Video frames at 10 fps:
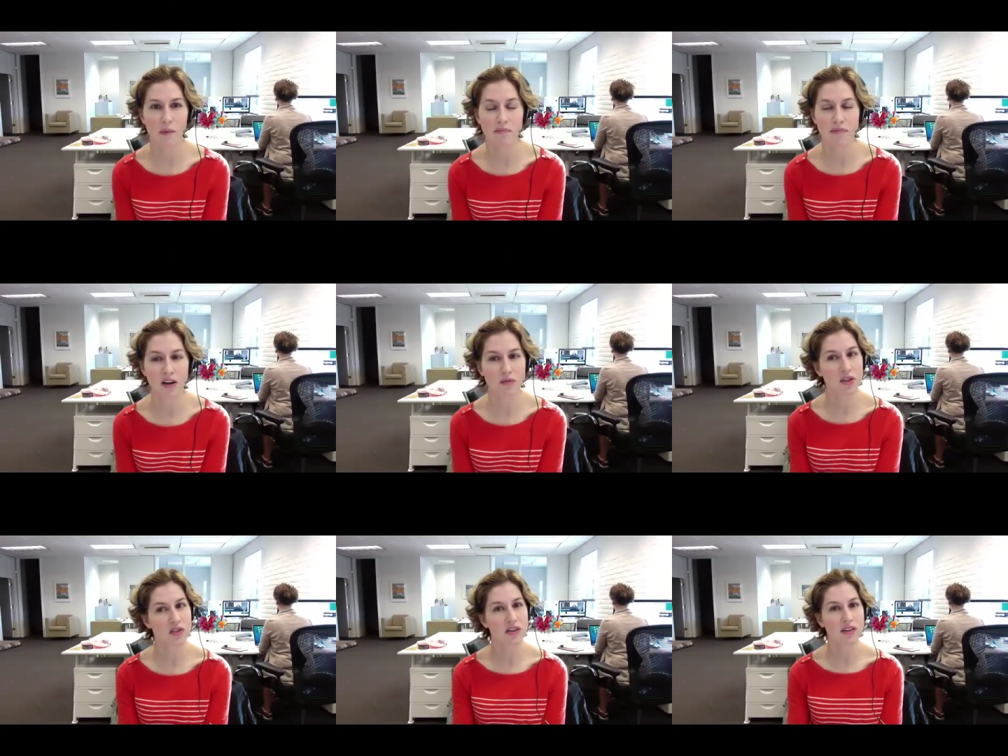Dr.
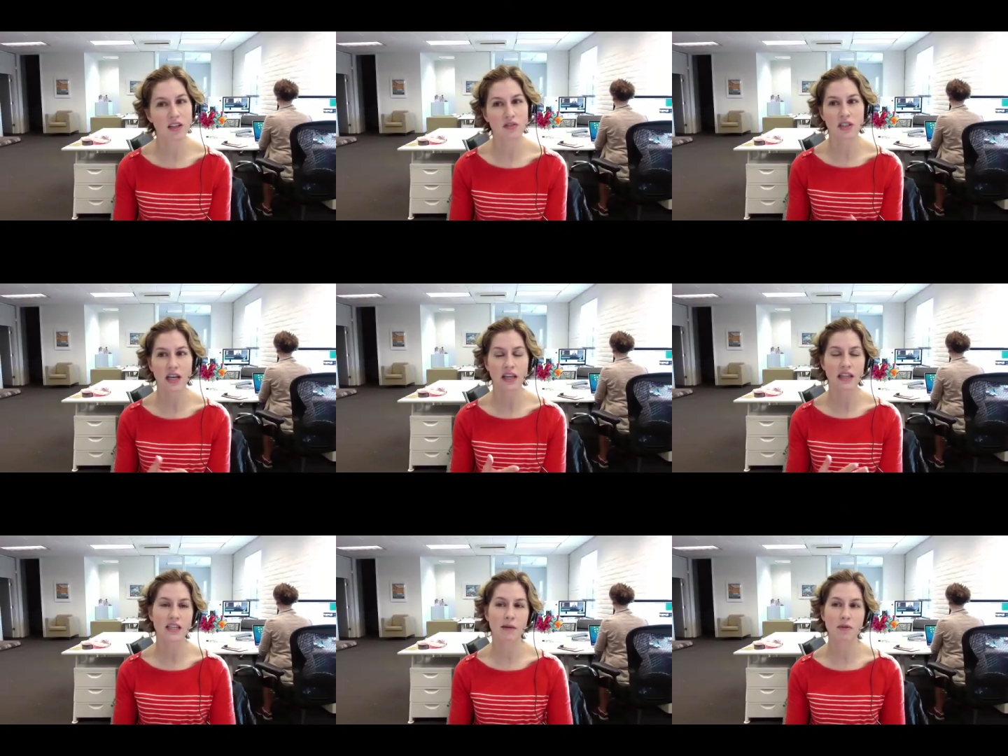Moshfegh, thanks for taking the
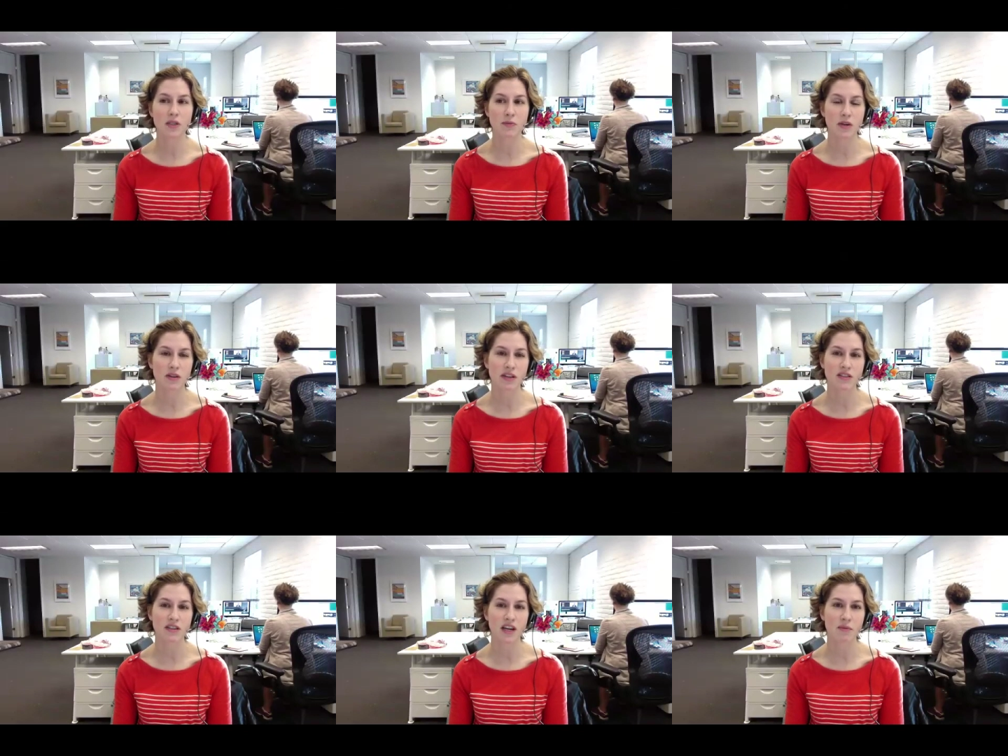time to speak with us
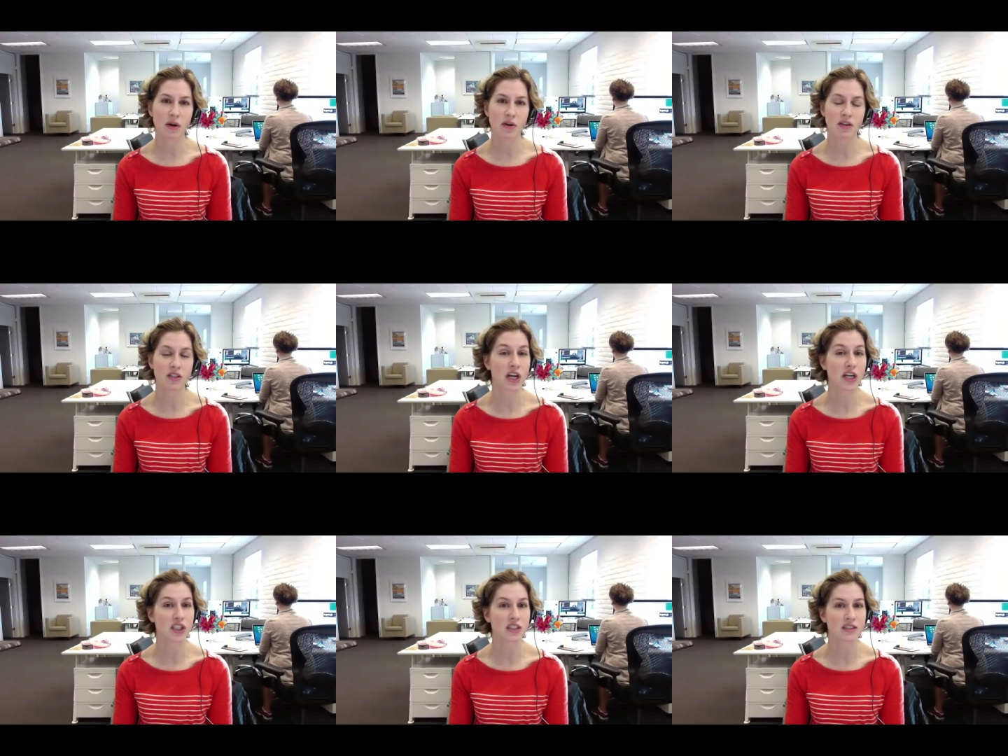today about
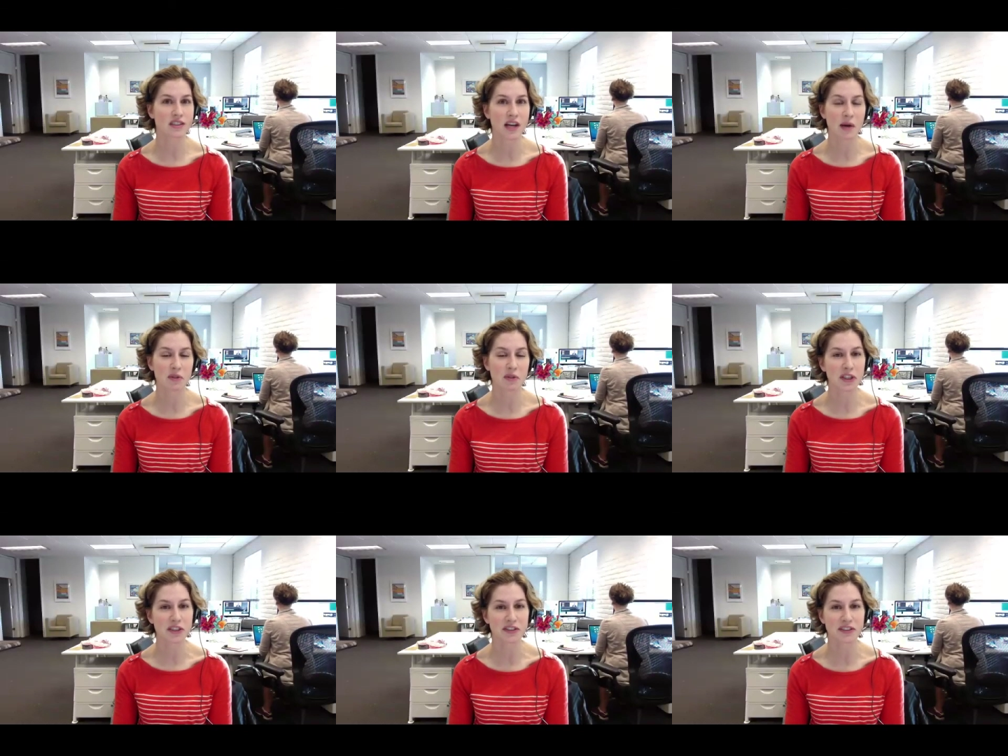injections and
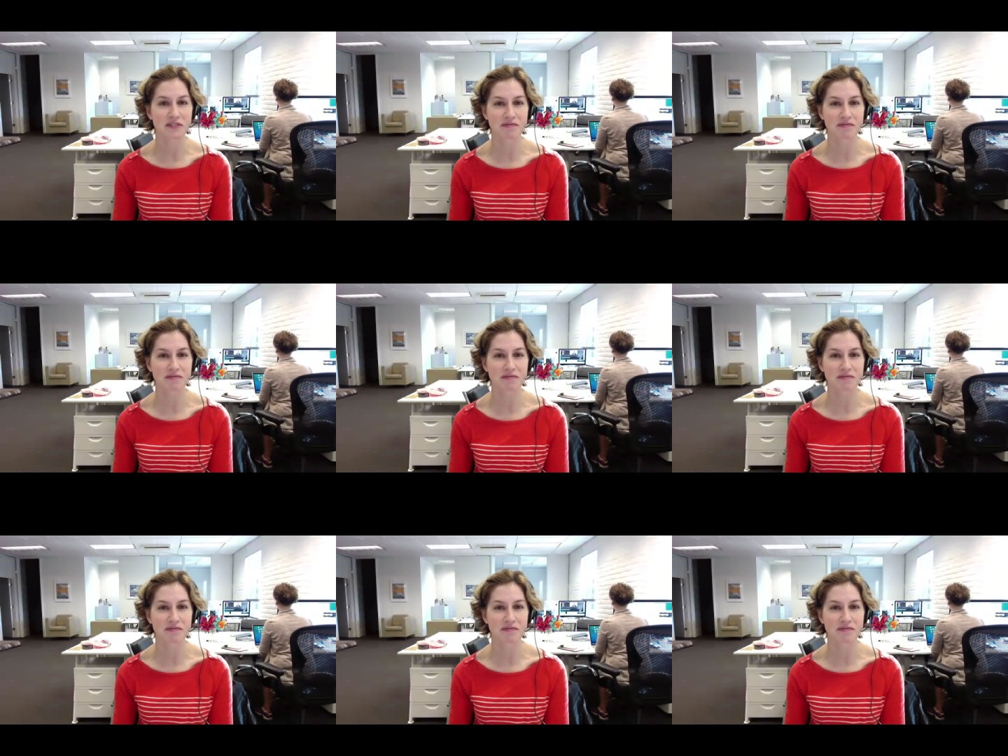epidurals.